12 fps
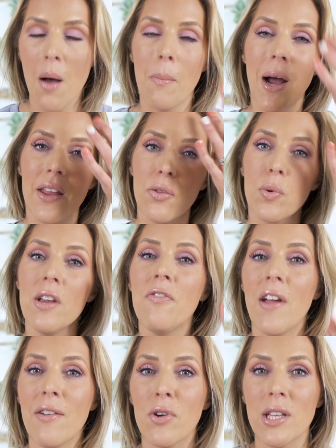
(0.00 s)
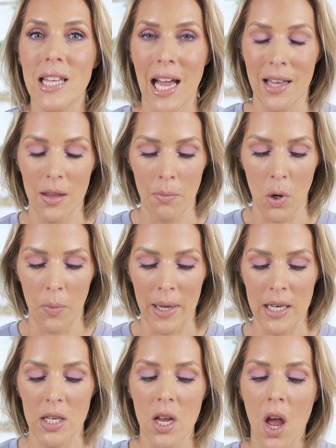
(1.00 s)
My three favorites at the
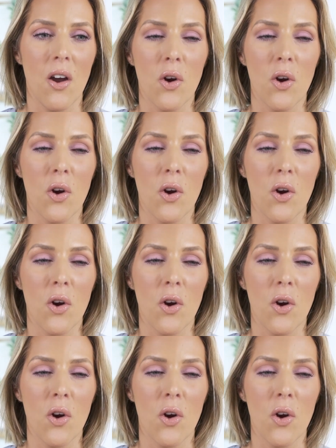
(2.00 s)
moment